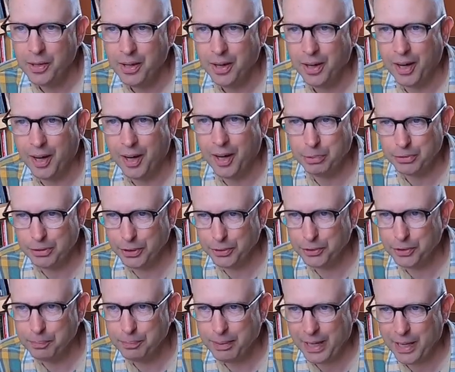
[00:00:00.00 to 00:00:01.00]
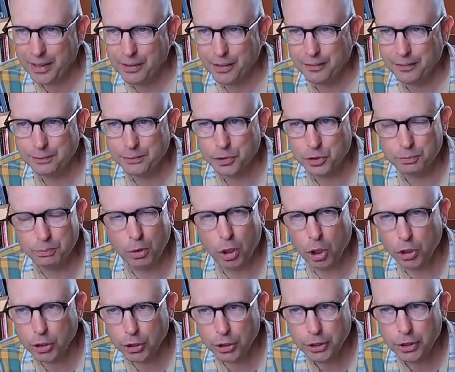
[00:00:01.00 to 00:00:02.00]
uh, political power from
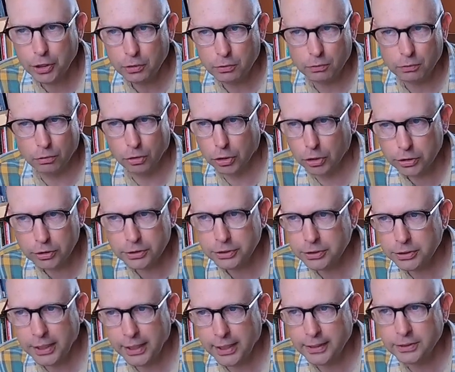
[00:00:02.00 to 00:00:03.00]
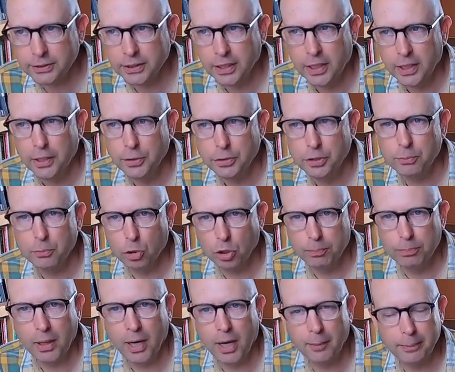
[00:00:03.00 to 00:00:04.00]
smaller rural states to more
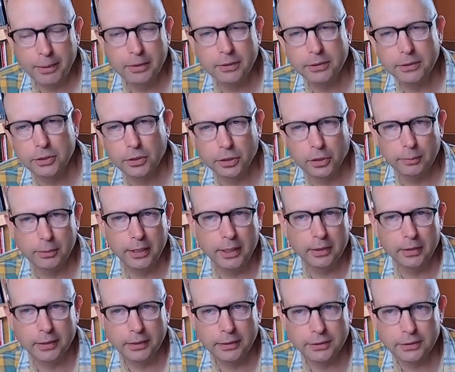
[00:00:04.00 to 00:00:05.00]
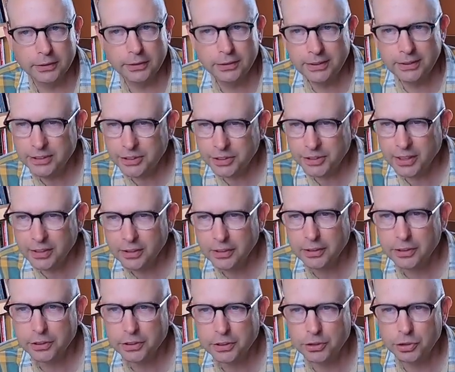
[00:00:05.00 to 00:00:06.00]
populous urban areas. This, these
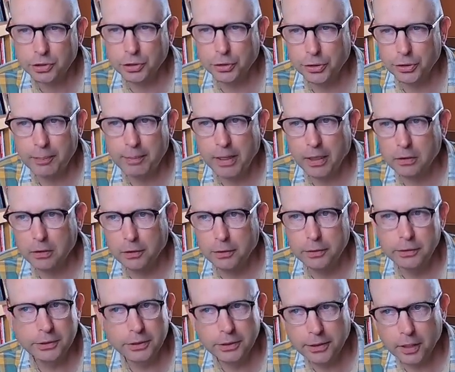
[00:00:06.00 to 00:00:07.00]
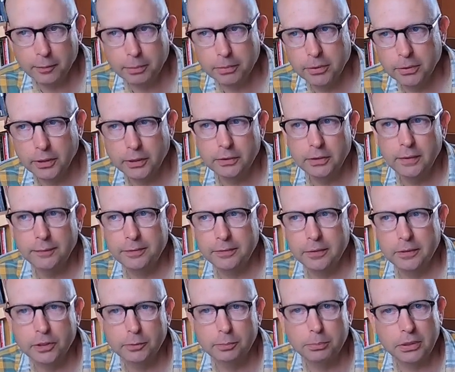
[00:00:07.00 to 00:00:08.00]
senators, concerned about losing their political
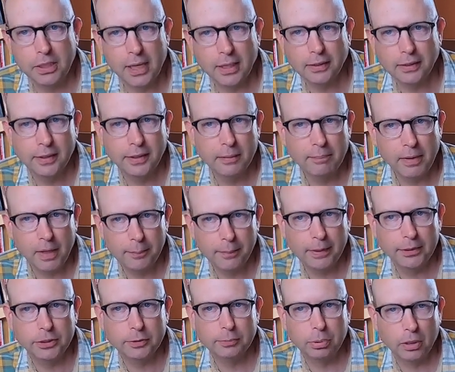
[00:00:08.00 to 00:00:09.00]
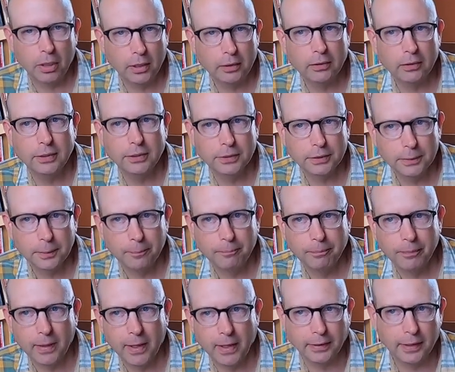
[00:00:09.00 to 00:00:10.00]
influence, blocked the amendment's progress,
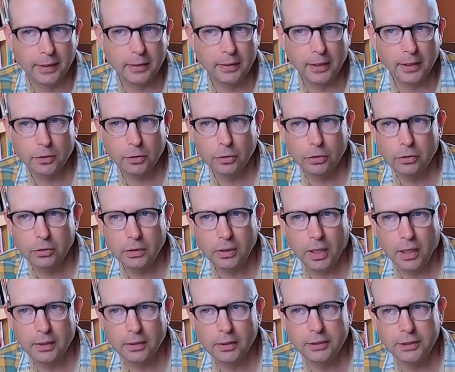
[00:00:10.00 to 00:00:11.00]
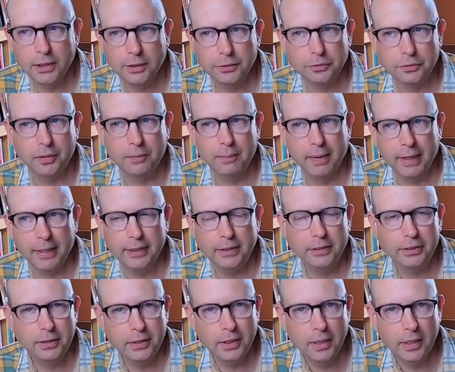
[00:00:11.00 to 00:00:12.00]
and the Electoral College has remained